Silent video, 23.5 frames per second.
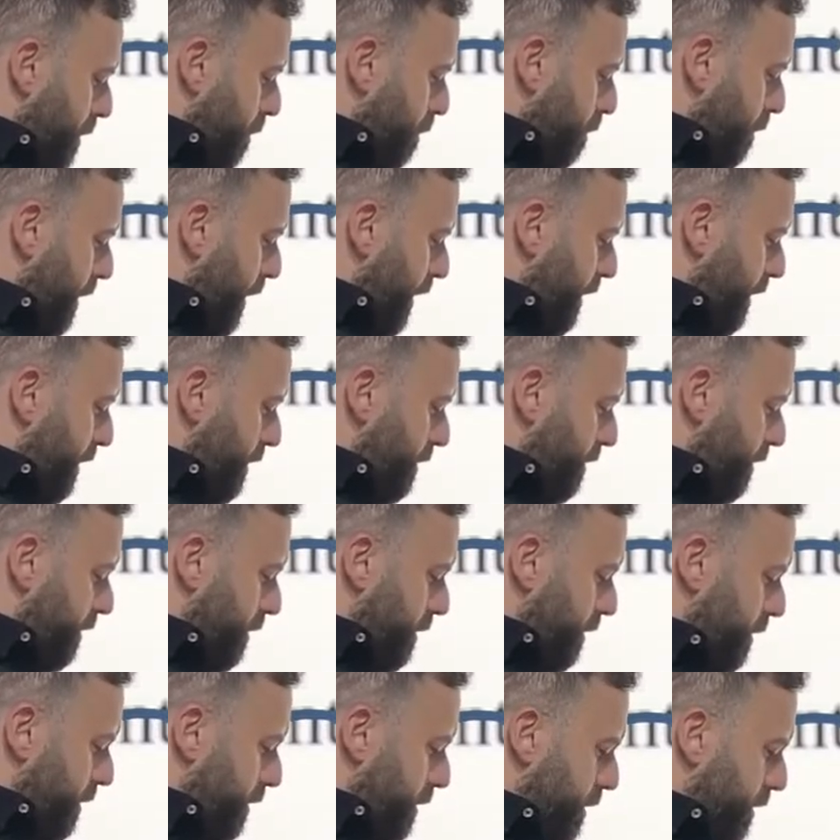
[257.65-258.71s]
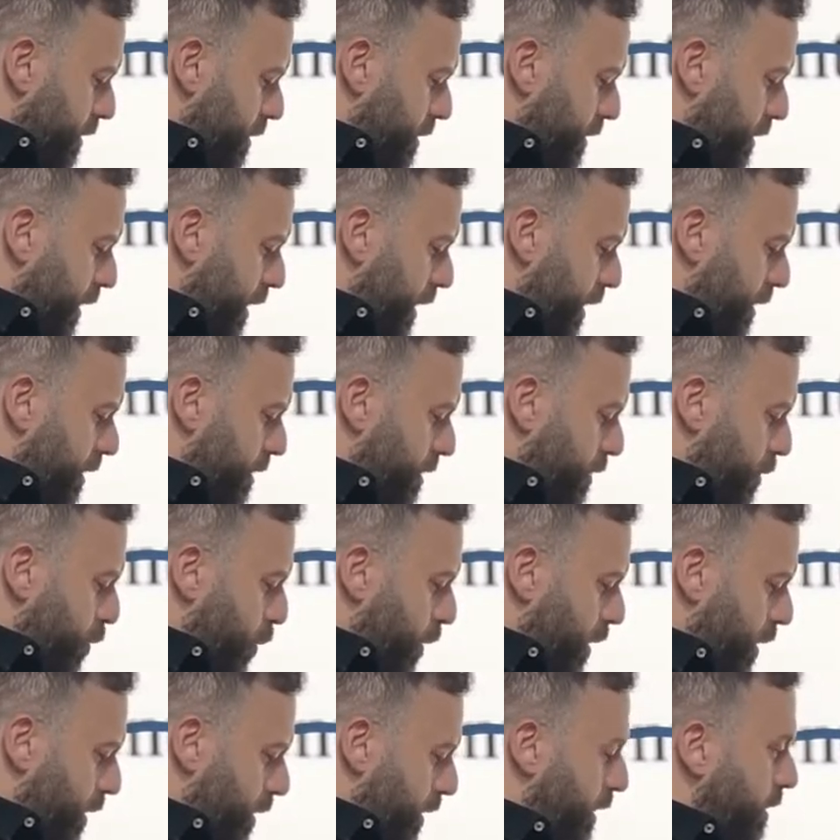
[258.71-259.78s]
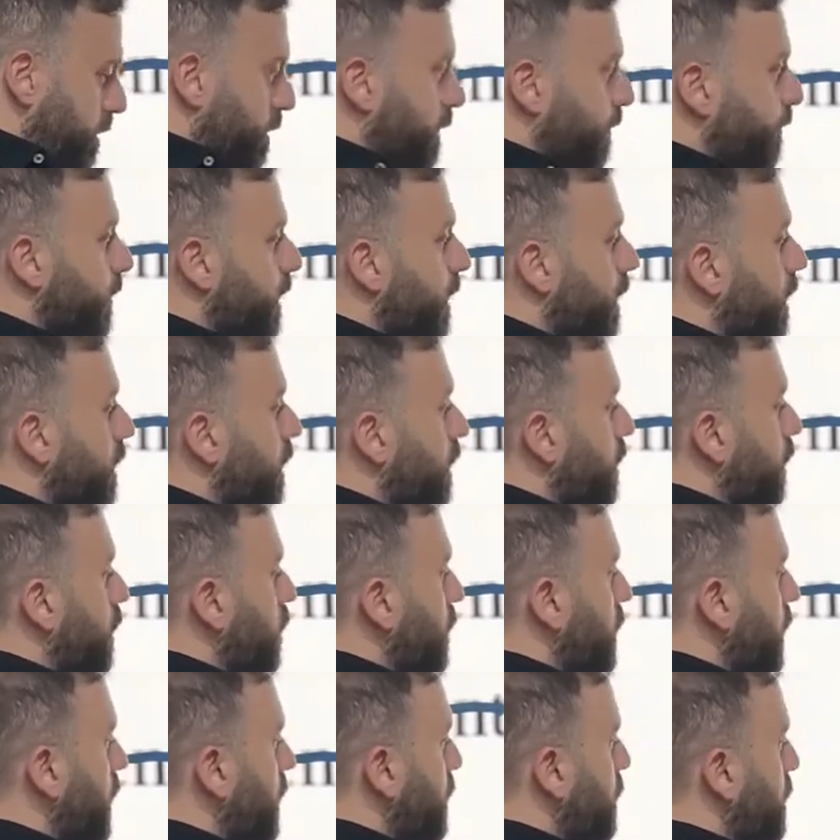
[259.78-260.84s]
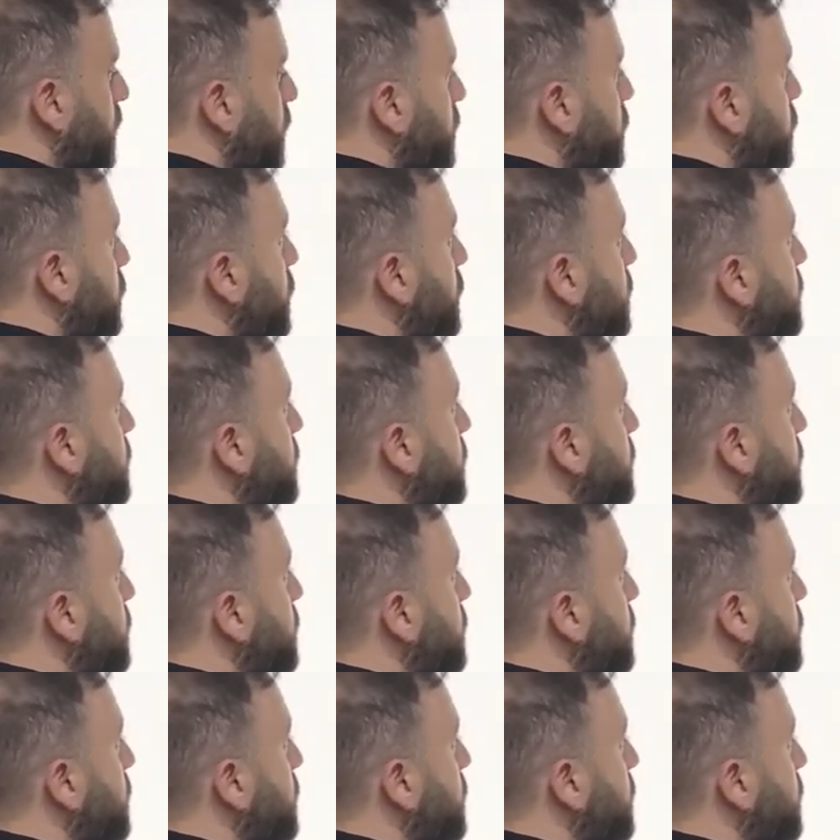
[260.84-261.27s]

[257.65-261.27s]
minus sine square theta. Okay, so in